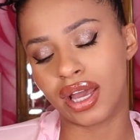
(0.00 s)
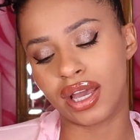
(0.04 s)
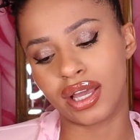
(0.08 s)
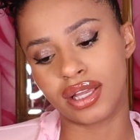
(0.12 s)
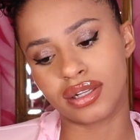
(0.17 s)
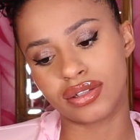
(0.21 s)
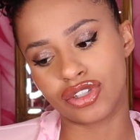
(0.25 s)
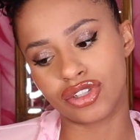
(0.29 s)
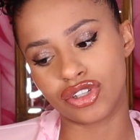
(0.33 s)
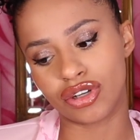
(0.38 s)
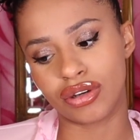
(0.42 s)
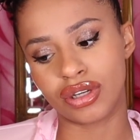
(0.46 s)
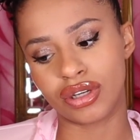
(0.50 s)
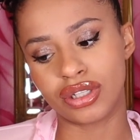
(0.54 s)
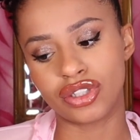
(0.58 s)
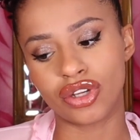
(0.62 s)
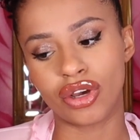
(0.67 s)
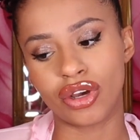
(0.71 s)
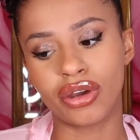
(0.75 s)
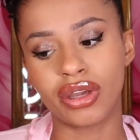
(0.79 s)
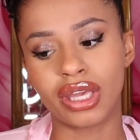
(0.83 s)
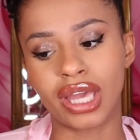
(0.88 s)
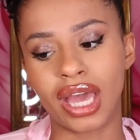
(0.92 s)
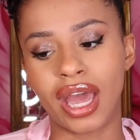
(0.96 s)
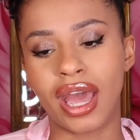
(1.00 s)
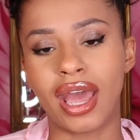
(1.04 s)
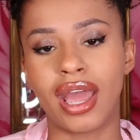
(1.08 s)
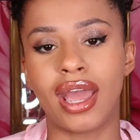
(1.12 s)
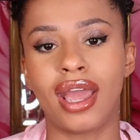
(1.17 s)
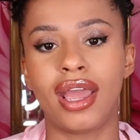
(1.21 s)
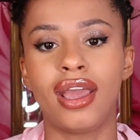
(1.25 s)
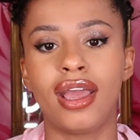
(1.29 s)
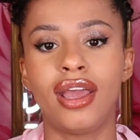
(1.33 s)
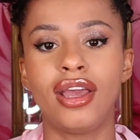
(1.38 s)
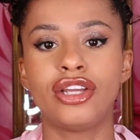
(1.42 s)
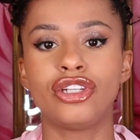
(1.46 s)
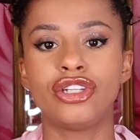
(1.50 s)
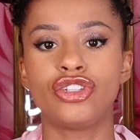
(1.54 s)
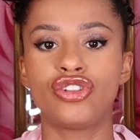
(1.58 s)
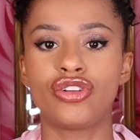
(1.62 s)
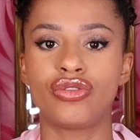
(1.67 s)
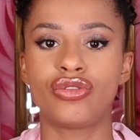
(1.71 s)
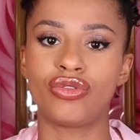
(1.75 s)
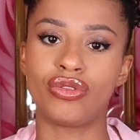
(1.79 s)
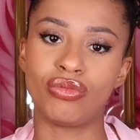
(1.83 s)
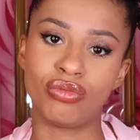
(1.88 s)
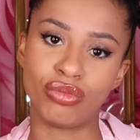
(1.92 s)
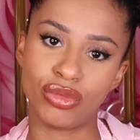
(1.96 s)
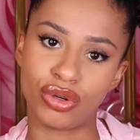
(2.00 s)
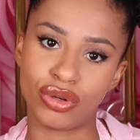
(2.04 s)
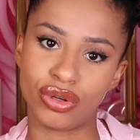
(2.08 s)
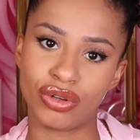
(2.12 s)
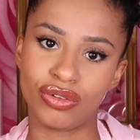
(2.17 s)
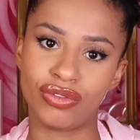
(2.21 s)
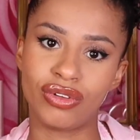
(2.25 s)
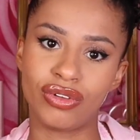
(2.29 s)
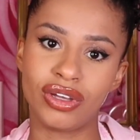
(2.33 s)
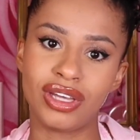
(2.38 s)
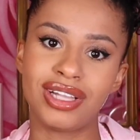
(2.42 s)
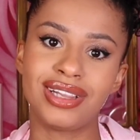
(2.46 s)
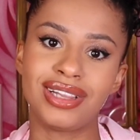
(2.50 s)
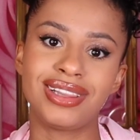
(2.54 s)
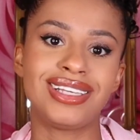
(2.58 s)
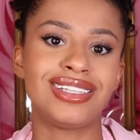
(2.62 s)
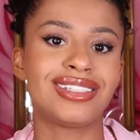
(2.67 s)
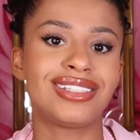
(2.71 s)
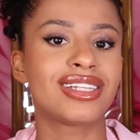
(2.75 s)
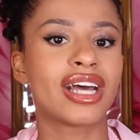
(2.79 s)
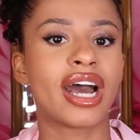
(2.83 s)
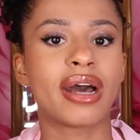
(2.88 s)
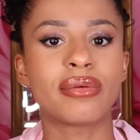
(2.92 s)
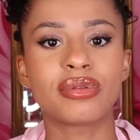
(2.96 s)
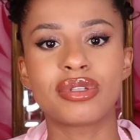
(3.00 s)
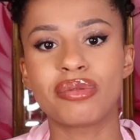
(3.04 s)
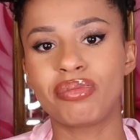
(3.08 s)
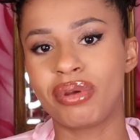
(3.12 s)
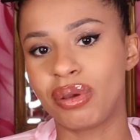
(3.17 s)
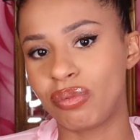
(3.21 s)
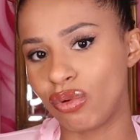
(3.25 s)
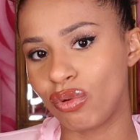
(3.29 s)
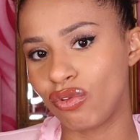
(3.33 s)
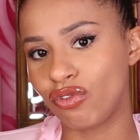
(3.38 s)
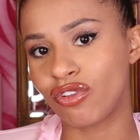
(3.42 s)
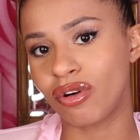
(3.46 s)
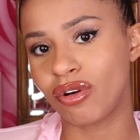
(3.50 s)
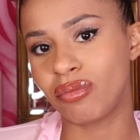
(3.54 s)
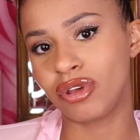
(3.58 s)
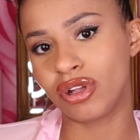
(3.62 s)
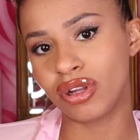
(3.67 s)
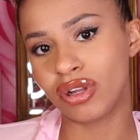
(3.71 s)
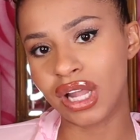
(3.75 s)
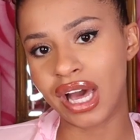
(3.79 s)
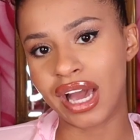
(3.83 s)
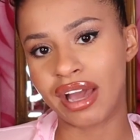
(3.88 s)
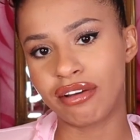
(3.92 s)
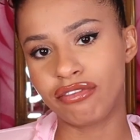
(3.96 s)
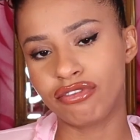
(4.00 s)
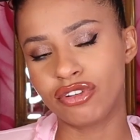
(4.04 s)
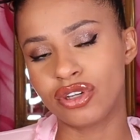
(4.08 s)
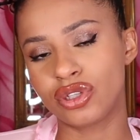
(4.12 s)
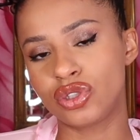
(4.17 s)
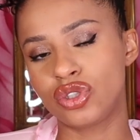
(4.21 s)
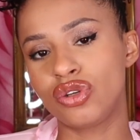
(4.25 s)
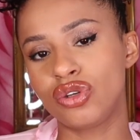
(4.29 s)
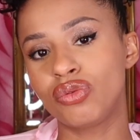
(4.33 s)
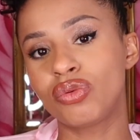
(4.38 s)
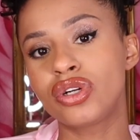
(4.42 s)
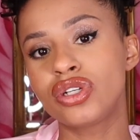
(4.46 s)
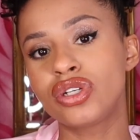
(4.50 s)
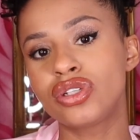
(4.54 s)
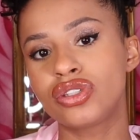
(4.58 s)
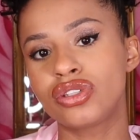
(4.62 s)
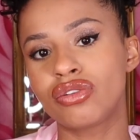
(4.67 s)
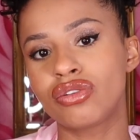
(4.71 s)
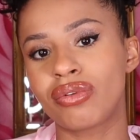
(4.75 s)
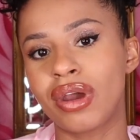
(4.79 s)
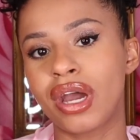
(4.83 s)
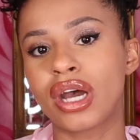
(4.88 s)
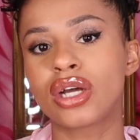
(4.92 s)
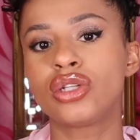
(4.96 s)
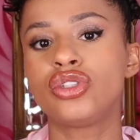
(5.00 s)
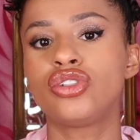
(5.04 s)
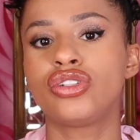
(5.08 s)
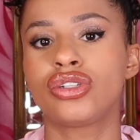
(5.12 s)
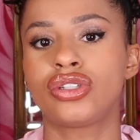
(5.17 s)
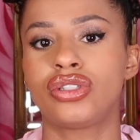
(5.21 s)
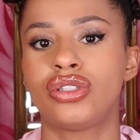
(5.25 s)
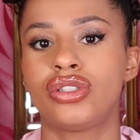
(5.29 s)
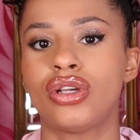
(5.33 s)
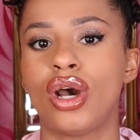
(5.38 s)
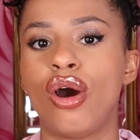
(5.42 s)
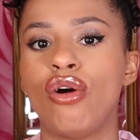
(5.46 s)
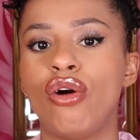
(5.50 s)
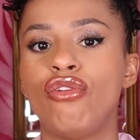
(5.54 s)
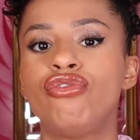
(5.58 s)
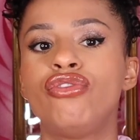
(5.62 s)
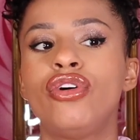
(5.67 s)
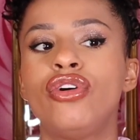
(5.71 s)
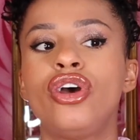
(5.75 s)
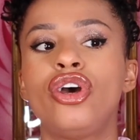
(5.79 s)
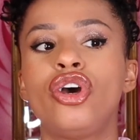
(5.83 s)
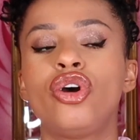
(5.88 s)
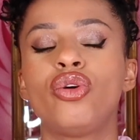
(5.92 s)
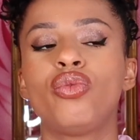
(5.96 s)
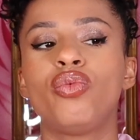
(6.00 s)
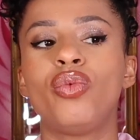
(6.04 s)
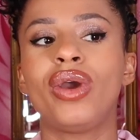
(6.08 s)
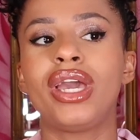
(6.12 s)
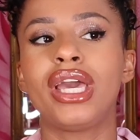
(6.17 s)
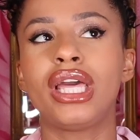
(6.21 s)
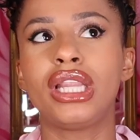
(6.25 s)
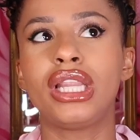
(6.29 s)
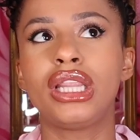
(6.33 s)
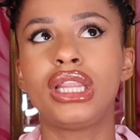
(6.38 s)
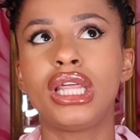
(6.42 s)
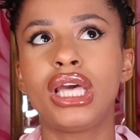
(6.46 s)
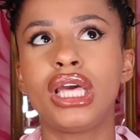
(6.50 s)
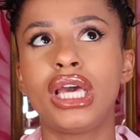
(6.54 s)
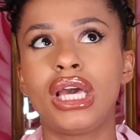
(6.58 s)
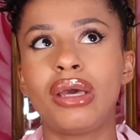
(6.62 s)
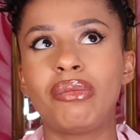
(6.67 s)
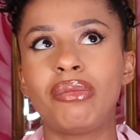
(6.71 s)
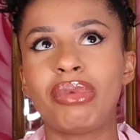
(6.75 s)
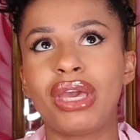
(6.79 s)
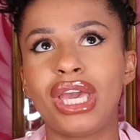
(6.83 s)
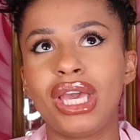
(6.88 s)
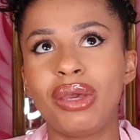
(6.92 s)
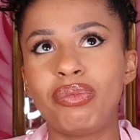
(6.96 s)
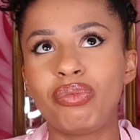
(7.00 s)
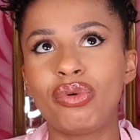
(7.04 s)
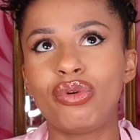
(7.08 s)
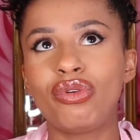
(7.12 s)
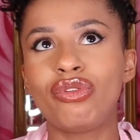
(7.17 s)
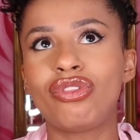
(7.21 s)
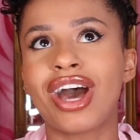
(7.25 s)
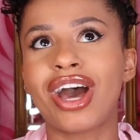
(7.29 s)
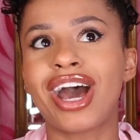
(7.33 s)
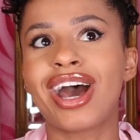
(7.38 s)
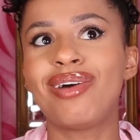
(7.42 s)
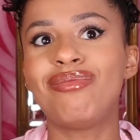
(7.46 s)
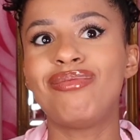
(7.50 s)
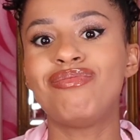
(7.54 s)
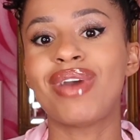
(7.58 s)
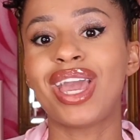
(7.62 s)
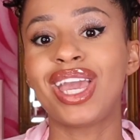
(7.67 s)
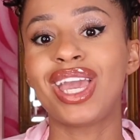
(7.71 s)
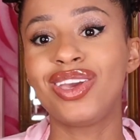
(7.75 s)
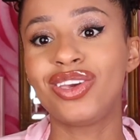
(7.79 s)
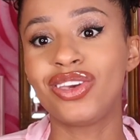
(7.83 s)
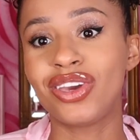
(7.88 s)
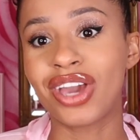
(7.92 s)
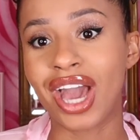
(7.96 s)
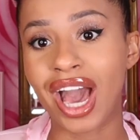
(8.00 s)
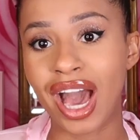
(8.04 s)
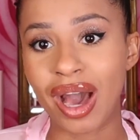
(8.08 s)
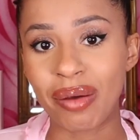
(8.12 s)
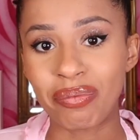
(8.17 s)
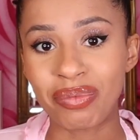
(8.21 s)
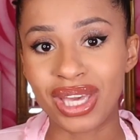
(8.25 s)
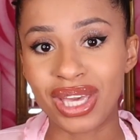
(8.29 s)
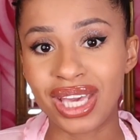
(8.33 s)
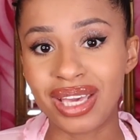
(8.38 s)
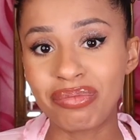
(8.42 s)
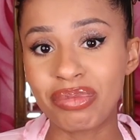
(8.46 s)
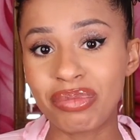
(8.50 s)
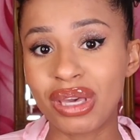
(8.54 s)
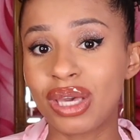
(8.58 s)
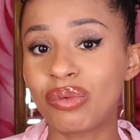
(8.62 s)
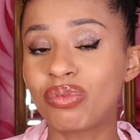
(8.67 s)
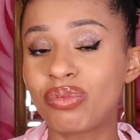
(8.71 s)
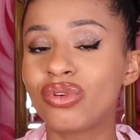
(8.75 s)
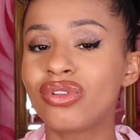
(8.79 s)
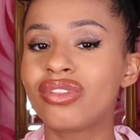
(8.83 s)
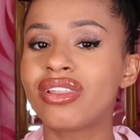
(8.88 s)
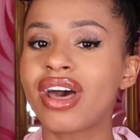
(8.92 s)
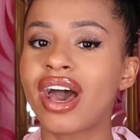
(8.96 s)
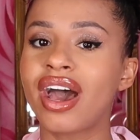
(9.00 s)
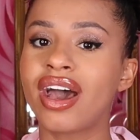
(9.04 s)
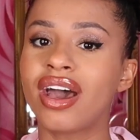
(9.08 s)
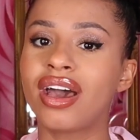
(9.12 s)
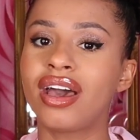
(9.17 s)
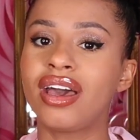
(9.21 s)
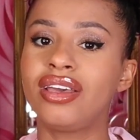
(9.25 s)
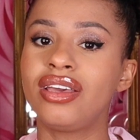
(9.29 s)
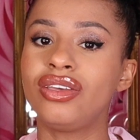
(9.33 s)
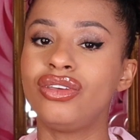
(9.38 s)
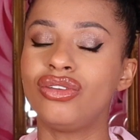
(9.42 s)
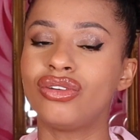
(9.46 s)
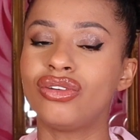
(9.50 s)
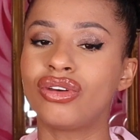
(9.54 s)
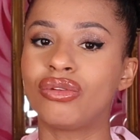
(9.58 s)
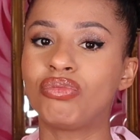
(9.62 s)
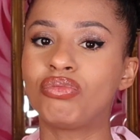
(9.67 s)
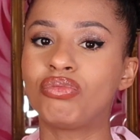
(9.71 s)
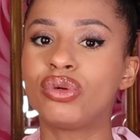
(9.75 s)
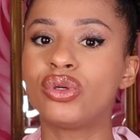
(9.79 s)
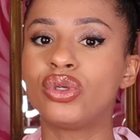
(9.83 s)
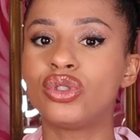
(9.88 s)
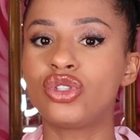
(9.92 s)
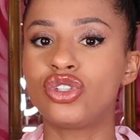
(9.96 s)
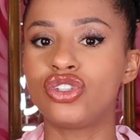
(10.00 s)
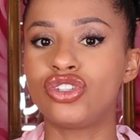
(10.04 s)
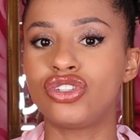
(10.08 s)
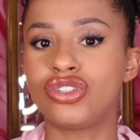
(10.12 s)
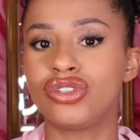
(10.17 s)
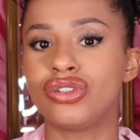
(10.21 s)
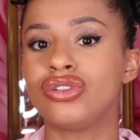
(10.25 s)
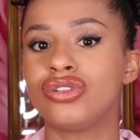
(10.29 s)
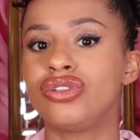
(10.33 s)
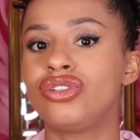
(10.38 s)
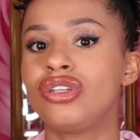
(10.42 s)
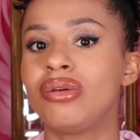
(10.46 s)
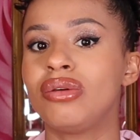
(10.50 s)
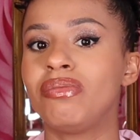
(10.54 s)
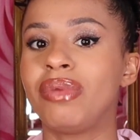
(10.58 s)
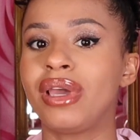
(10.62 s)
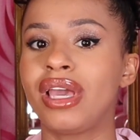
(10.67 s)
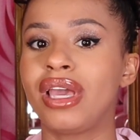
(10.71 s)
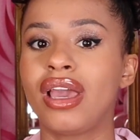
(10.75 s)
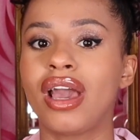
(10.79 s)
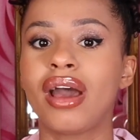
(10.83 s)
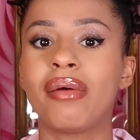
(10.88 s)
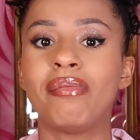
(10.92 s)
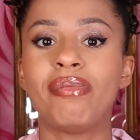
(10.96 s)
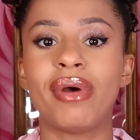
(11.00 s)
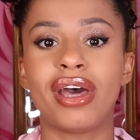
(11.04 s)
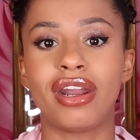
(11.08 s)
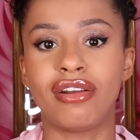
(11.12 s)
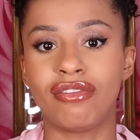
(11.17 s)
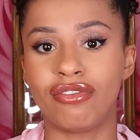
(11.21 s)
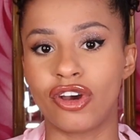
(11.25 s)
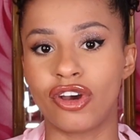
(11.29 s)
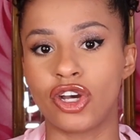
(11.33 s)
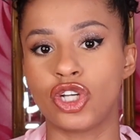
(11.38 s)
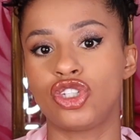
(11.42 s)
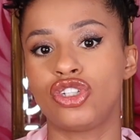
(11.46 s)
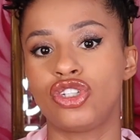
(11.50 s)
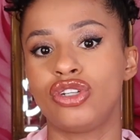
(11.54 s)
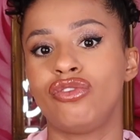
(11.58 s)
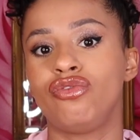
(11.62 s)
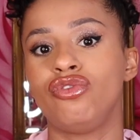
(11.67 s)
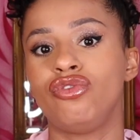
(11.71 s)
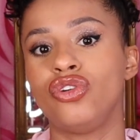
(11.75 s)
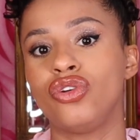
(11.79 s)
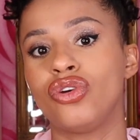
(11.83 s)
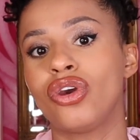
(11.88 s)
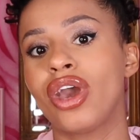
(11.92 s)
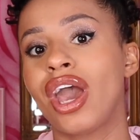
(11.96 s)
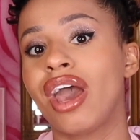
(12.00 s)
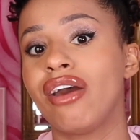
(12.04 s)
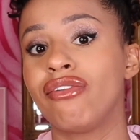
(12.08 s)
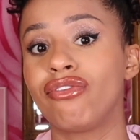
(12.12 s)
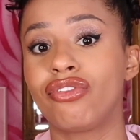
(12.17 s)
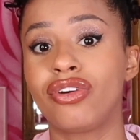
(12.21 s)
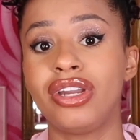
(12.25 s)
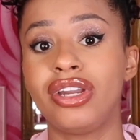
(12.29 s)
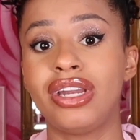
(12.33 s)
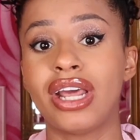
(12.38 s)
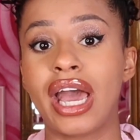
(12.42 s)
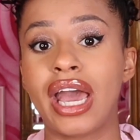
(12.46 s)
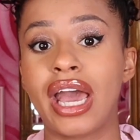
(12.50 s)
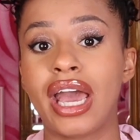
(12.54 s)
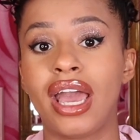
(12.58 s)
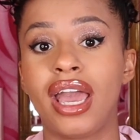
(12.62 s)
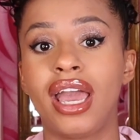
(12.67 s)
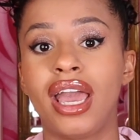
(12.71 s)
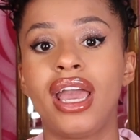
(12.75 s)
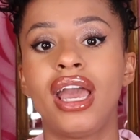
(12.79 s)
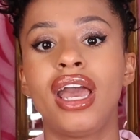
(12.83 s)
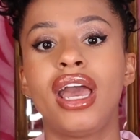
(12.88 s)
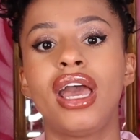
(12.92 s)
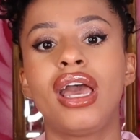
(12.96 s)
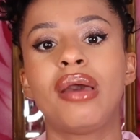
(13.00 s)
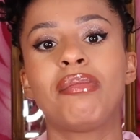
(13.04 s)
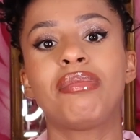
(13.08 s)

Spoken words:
And so it's okay to remove these types of people from your life, because you want to surround yourself with people that make you happy, people that, you know, push you to be a better version of you every day,